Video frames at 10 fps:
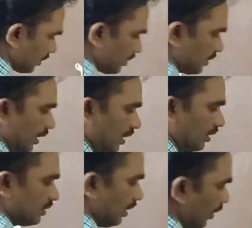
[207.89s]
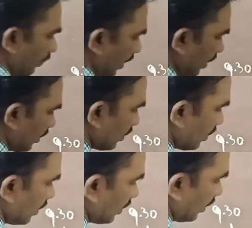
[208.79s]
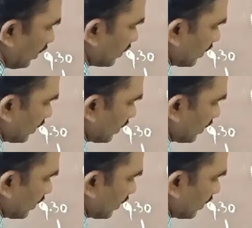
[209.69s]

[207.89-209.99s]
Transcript: still sleeping till